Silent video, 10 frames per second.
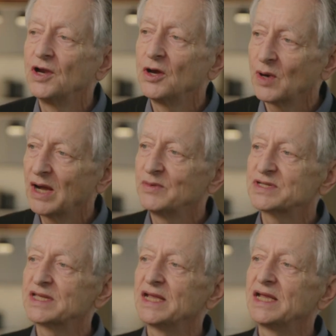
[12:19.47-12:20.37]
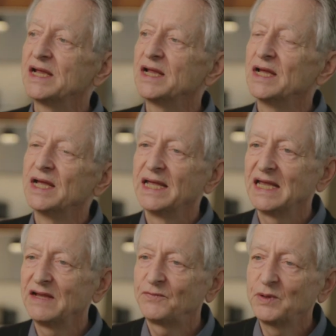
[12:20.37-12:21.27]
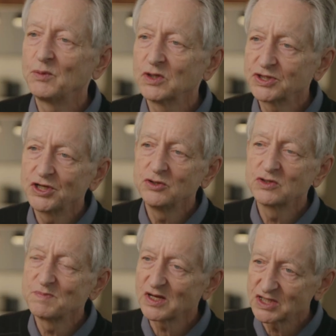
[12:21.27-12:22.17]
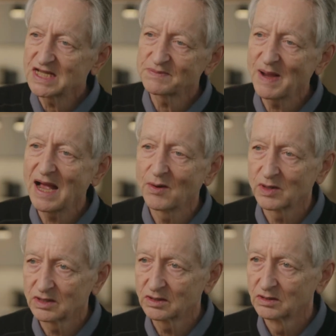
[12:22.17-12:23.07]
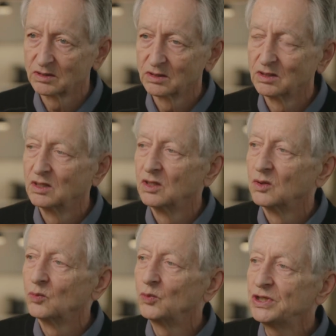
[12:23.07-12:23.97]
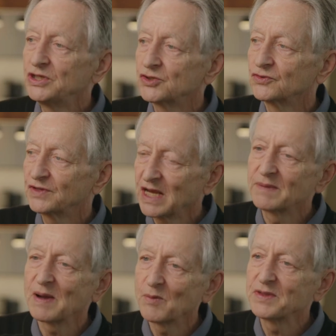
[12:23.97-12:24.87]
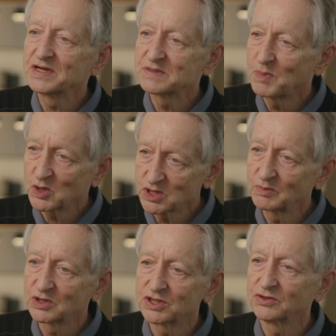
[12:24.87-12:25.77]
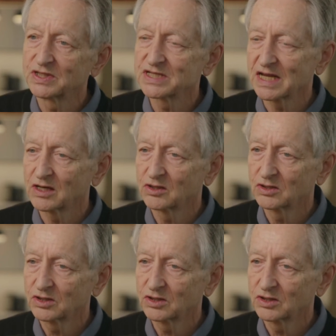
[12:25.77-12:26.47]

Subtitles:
No, I was thinking if we want to use much less power, we should think about whether it's possible to do this analog.